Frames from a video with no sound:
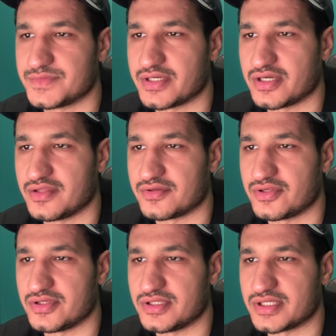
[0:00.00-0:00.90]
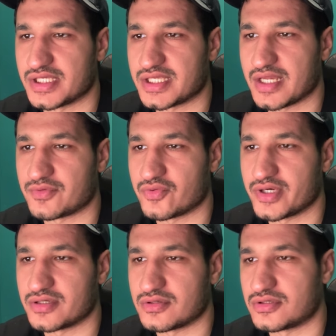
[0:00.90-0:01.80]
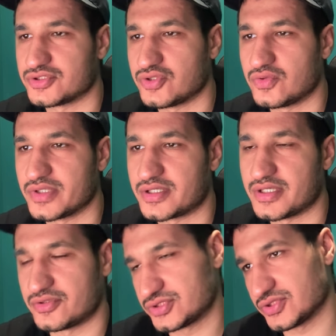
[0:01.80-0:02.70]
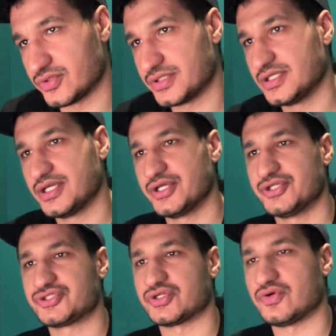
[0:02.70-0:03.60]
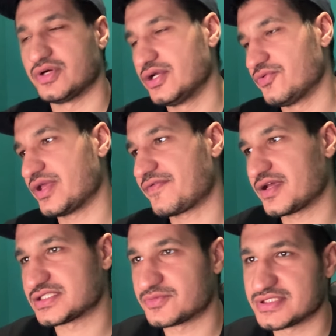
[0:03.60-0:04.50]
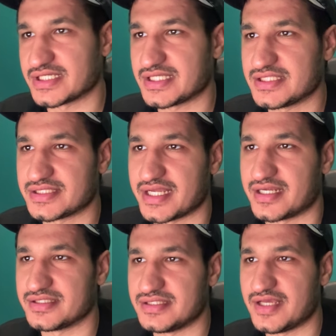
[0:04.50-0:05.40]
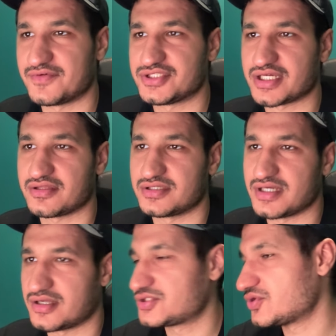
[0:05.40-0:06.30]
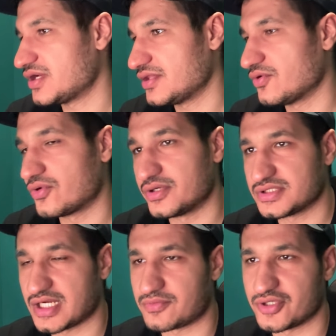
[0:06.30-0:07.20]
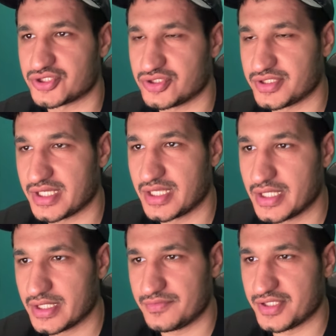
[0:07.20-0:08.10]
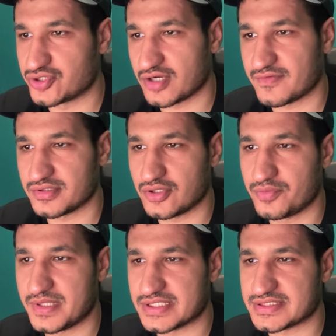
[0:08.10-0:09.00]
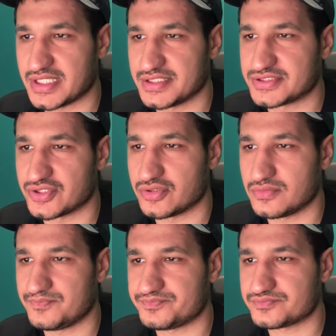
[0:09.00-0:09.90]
you know, either you get camber wear or toe wear or so on. So we have customers like that never check their tire tread or tire pressure. They drive on low PSI. So